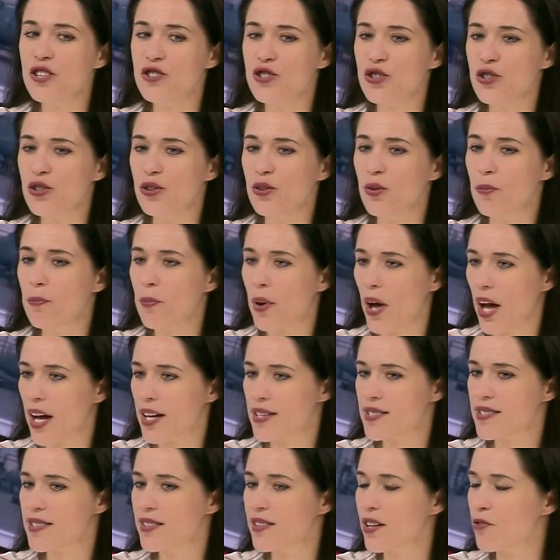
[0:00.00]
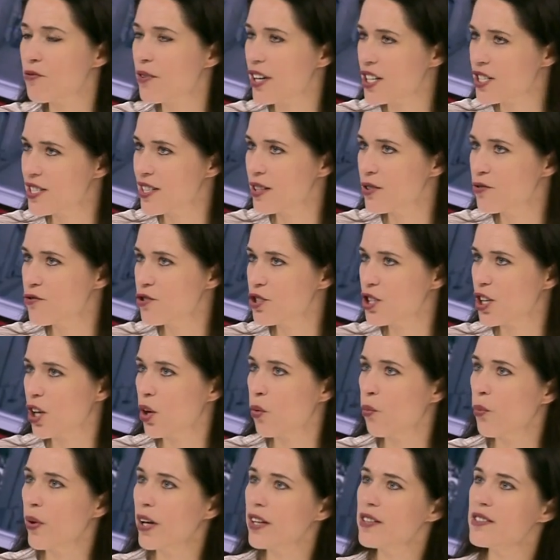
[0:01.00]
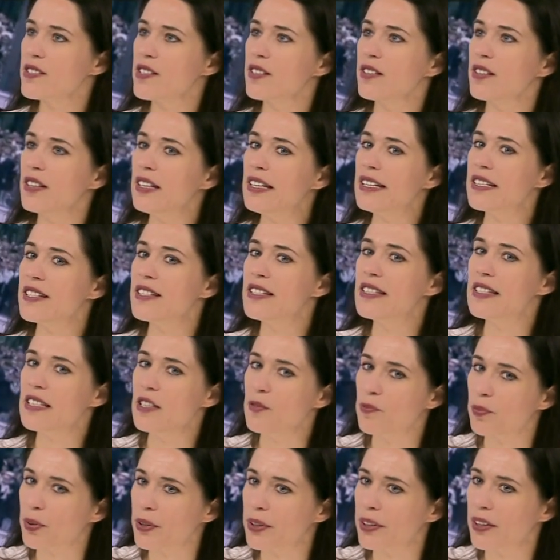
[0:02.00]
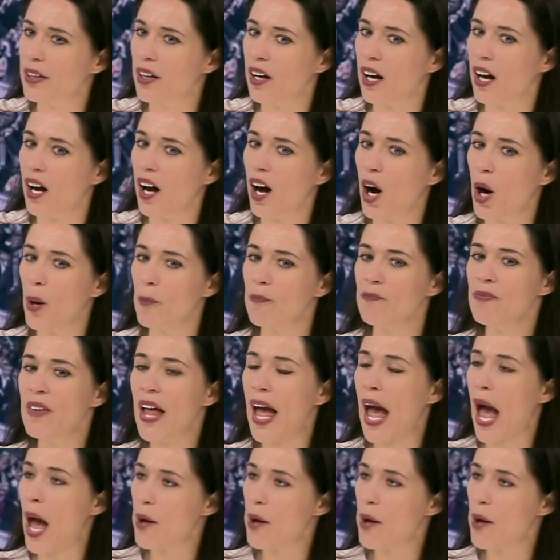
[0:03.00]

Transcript: to pass the resolution with the deeper um,